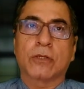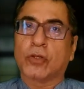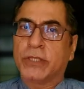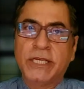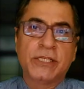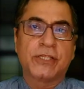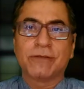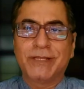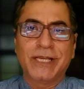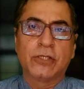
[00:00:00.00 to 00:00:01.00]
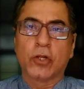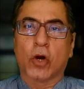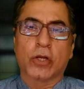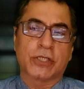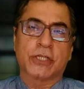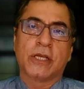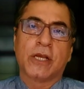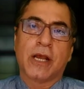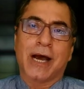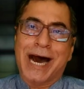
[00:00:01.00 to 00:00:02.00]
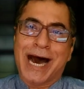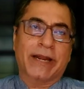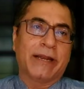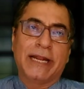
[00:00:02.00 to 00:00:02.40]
So these laws are